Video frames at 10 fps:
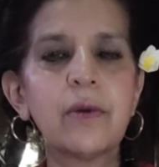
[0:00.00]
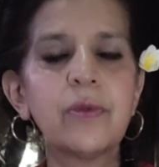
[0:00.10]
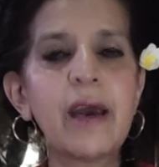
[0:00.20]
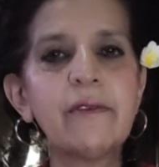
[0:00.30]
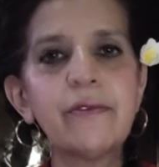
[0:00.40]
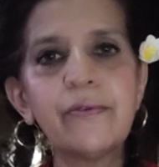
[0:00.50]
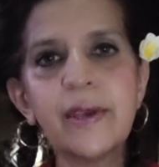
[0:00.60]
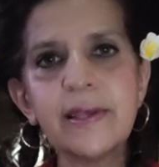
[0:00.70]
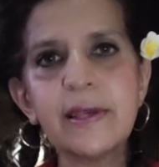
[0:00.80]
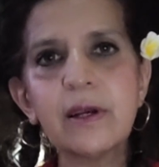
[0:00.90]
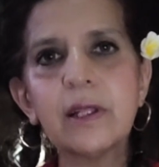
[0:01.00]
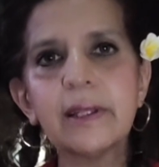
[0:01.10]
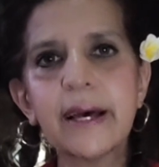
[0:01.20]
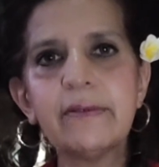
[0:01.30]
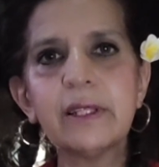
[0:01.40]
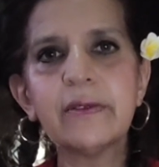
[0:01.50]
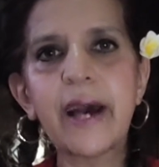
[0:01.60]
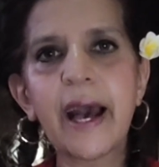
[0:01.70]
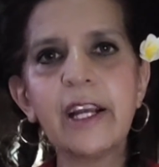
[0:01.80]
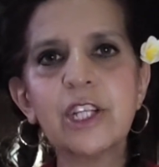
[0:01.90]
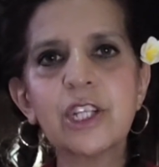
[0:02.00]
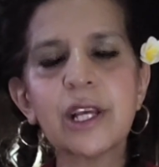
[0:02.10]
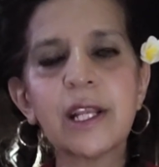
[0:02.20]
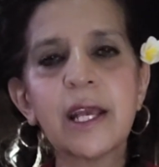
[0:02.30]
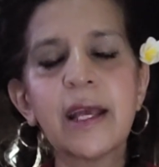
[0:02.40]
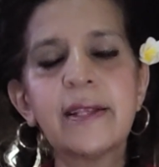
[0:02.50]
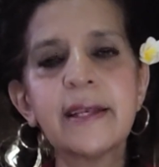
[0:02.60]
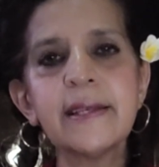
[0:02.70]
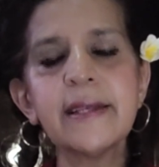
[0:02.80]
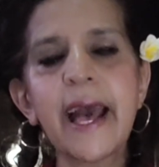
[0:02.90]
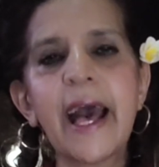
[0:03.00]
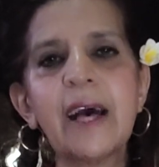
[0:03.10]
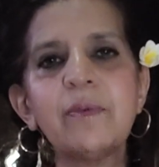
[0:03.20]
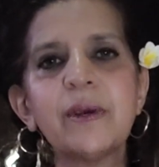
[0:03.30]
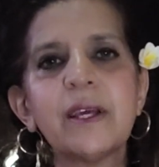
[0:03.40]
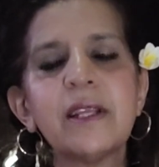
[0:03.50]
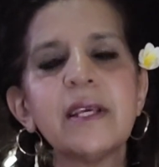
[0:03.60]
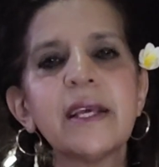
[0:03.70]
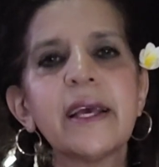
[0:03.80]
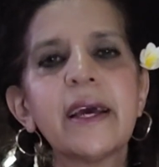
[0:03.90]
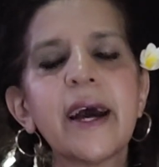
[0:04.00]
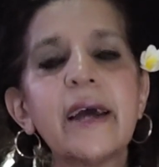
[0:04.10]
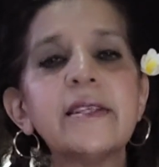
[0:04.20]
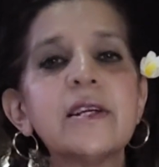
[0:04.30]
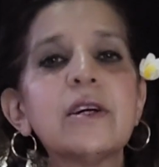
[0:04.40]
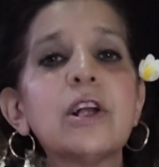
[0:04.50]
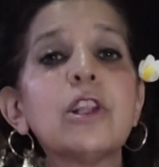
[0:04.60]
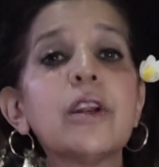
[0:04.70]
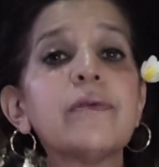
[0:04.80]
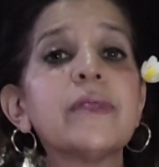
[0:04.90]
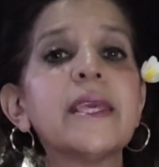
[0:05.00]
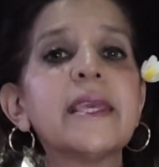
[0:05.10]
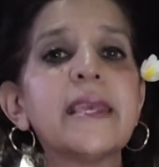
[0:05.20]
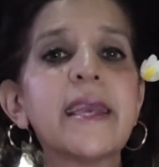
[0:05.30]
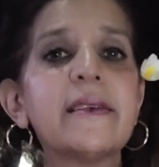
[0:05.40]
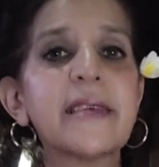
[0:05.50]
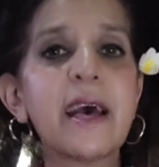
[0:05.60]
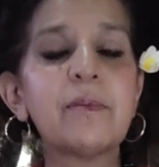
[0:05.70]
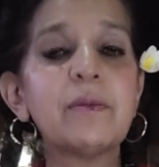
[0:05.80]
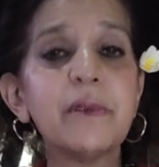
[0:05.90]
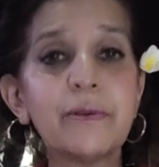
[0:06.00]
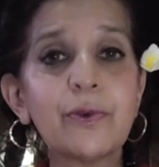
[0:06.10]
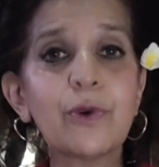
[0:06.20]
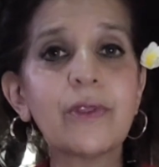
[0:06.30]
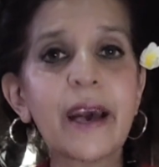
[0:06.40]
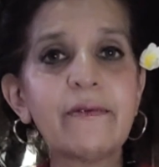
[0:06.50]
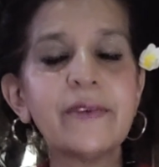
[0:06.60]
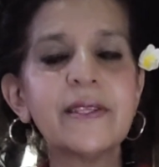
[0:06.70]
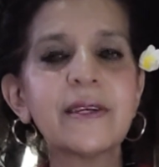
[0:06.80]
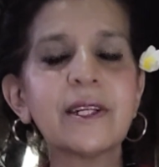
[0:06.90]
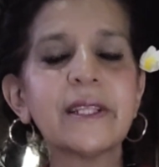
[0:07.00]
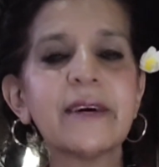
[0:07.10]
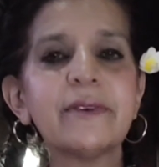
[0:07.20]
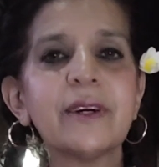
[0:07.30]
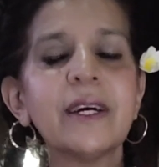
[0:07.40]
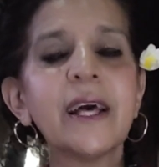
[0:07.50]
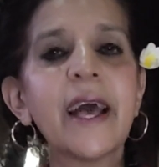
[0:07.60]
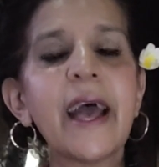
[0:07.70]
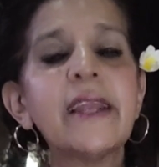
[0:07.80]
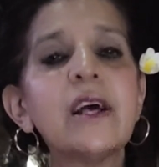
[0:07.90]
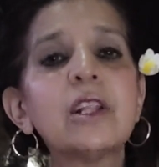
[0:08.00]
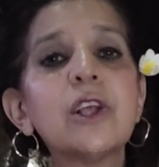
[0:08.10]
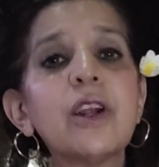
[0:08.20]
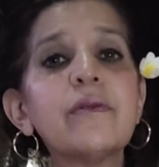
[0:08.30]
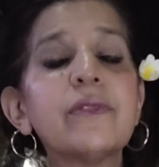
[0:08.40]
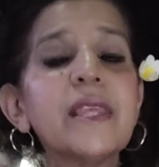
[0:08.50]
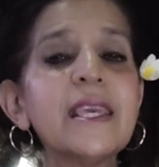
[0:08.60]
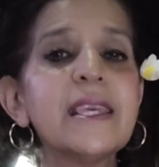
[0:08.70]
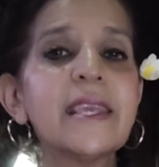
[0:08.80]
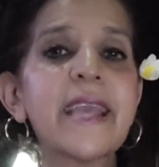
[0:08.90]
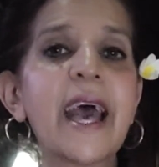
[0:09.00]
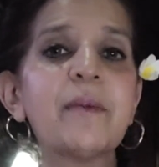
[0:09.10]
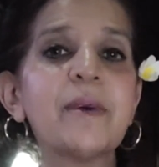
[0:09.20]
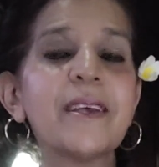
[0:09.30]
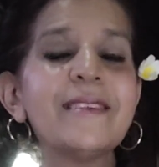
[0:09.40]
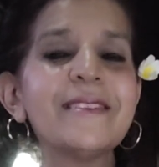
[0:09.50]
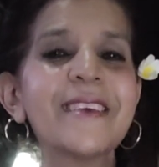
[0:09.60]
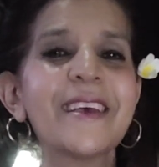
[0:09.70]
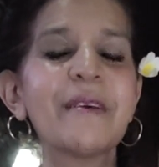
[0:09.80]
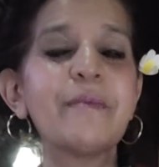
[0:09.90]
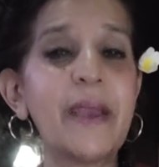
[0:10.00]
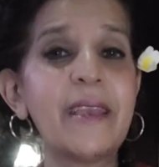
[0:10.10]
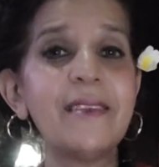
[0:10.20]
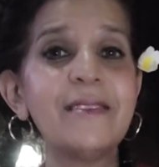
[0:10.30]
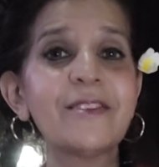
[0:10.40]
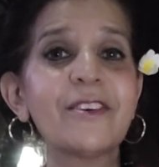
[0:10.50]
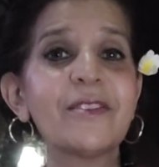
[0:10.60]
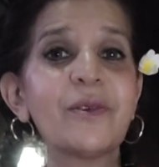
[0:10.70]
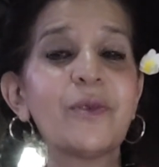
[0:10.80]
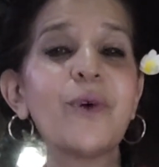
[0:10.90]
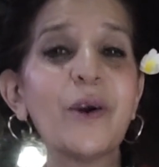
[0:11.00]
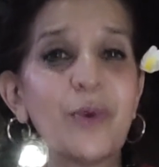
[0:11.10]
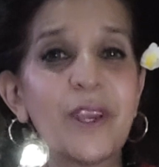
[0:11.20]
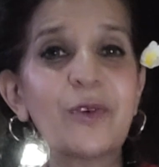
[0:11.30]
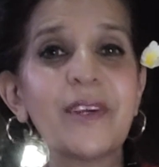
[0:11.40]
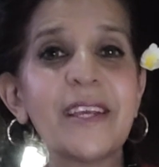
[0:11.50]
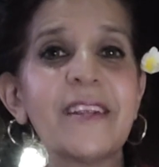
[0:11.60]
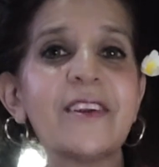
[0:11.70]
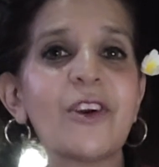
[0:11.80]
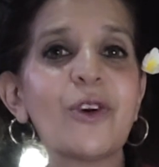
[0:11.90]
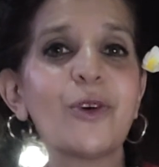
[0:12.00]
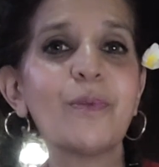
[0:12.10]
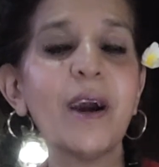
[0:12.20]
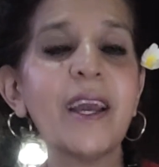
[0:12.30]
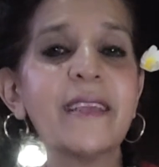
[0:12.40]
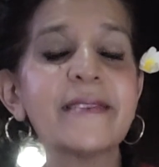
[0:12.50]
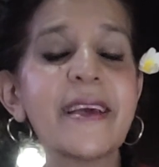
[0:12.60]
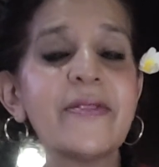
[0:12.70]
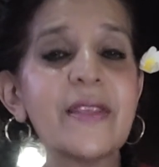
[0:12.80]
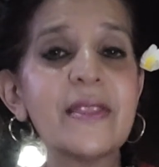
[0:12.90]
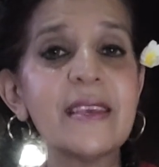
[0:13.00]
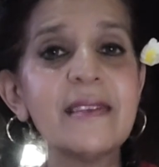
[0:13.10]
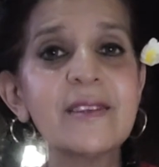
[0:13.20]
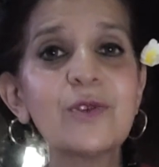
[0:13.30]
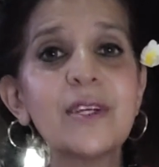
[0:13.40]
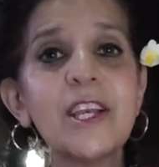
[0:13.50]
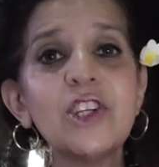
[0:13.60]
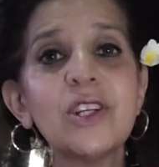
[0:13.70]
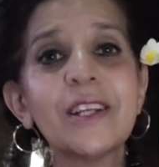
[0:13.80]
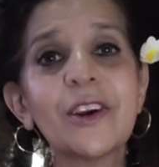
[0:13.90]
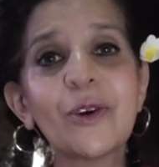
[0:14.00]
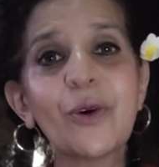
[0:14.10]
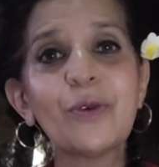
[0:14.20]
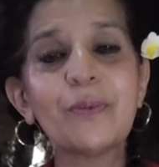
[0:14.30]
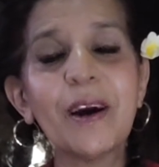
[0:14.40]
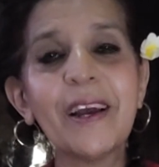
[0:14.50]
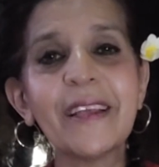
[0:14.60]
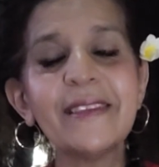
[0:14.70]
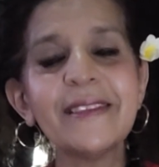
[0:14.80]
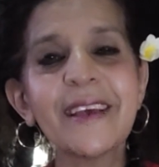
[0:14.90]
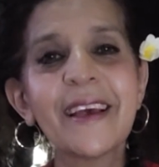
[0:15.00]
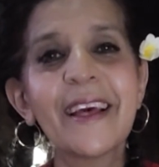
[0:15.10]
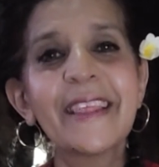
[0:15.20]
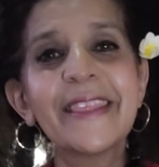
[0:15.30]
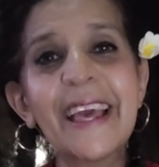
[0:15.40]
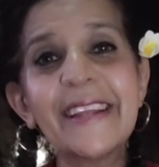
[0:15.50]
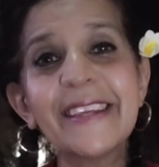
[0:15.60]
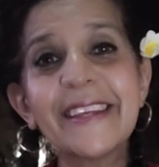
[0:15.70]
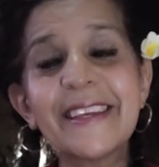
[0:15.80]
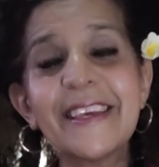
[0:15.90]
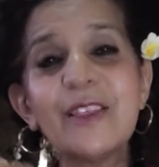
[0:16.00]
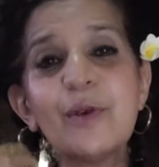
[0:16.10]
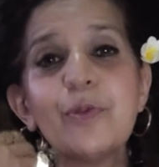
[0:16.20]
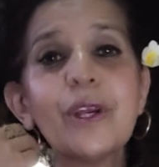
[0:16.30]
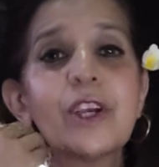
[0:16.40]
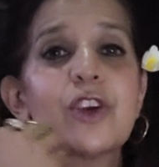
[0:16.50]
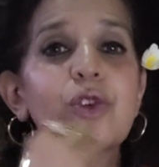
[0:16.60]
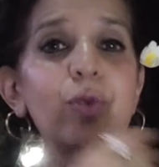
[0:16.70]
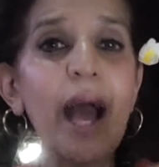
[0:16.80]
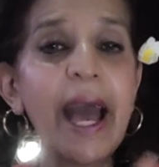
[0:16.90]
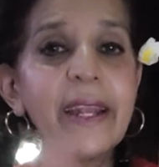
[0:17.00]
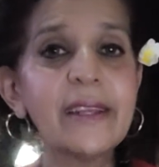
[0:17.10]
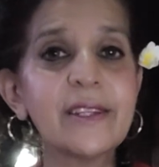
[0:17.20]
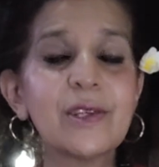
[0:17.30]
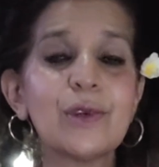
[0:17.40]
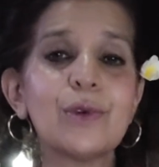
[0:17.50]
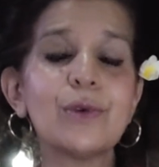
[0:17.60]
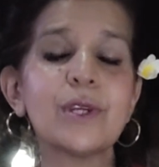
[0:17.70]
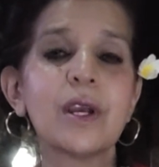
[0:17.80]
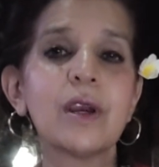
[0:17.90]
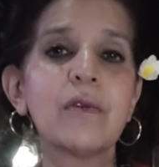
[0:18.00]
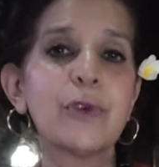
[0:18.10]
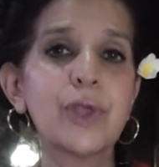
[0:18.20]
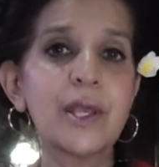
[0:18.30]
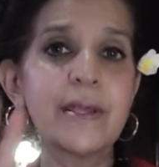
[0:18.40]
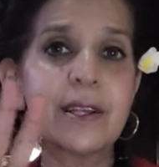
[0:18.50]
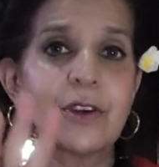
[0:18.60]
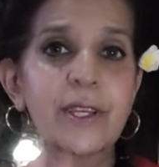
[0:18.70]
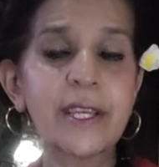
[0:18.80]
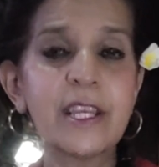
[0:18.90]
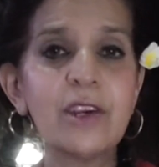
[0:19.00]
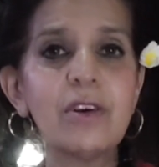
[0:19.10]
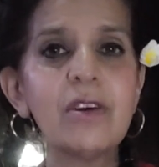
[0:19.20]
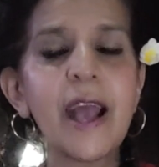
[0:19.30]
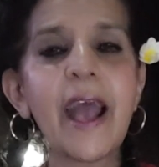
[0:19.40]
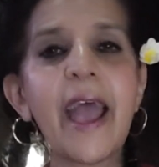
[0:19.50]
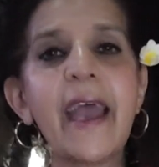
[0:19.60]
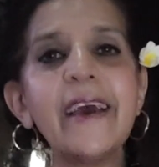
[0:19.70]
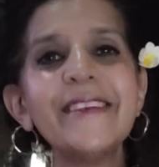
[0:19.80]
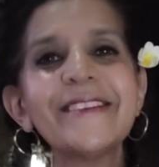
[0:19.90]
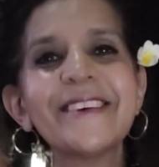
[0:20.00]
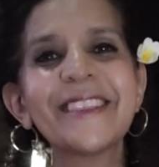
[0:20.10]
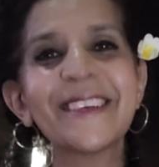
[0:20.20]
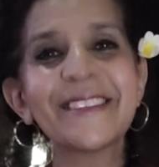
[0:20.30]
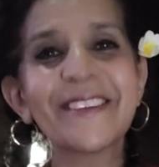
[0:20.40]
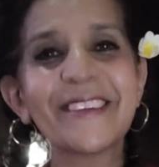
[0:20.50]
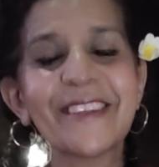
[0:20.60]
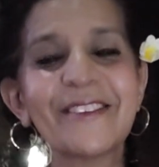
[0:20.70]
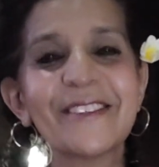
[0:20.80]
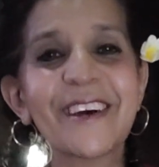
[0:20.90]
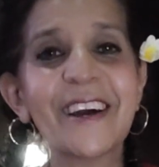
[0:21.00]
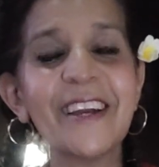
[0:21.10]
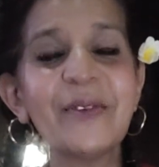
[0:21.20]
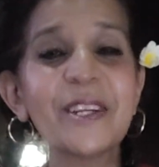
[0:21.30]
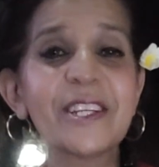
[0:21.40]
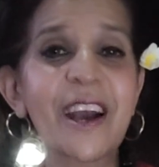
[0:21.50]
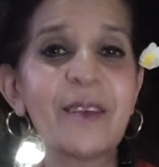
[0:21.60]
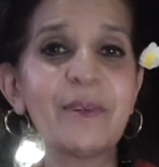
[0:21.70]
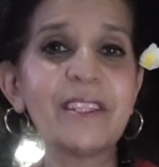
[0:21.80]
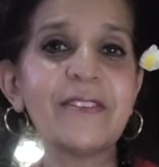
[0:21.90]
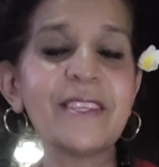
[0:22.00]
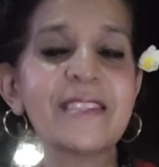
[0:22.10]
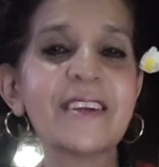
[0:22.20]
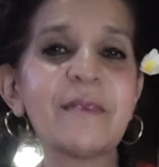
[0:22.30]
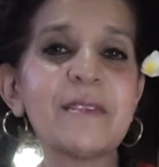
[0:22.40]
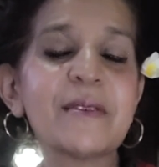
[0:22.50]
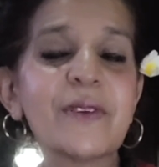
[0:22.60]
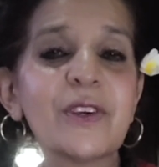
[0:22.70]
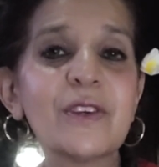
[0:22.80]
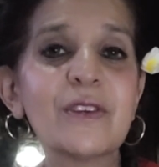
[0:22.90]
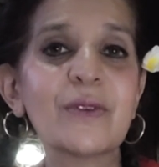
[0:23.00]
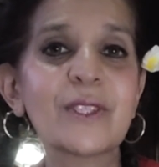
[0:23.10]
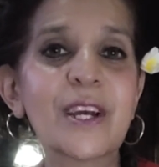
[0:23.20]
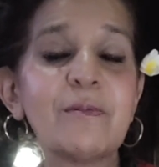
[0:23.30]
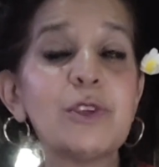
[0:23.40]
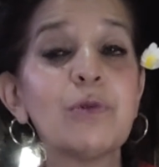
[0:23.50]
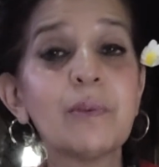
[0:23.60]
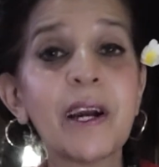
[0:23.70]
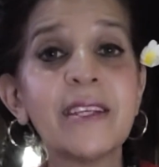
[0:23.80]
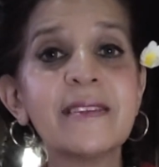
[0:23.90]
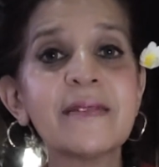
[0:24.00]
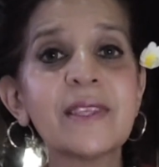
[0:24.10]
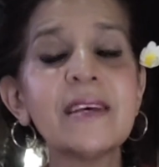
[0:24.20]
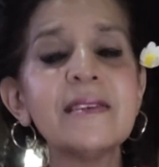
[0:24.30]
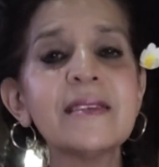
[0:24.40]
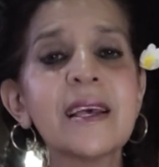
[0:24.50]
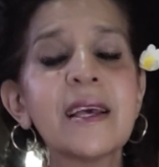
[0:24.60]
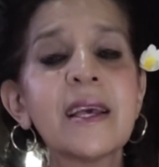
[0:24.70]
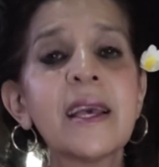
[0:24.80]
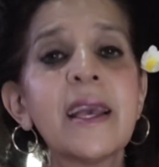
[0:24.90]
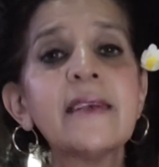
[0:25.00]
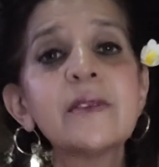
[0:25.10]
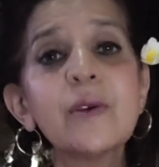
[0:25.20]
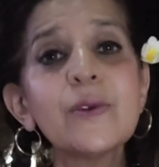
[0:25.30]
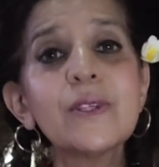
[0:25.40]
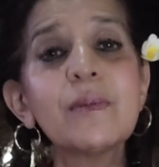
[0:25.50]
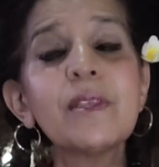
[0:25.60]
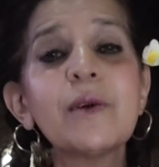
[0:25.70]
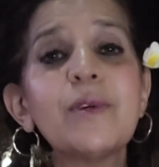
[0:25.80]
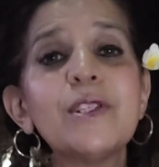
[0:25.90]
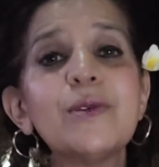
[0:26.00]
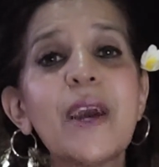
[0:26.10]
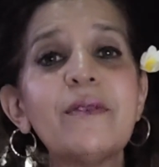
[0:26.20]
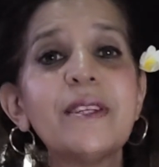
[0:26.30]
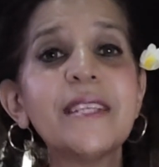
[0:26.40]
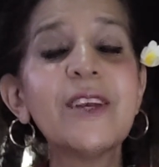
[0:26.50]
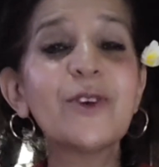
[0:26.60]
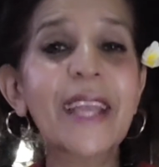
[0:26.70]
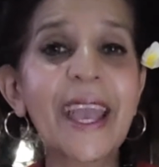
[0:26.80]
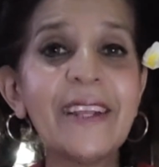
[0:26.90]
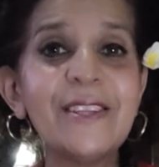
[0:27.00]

that physical level of action doesn't happen until a lot of thinking has happened before that physical level. And a lot of thinking happens based on what we create in our own minds. And then this creation in our own minds then can either bring gratitude for things that are here and things on the other side, which I believe this time is a very useful time to remind us of this. It's also something that we do every day or can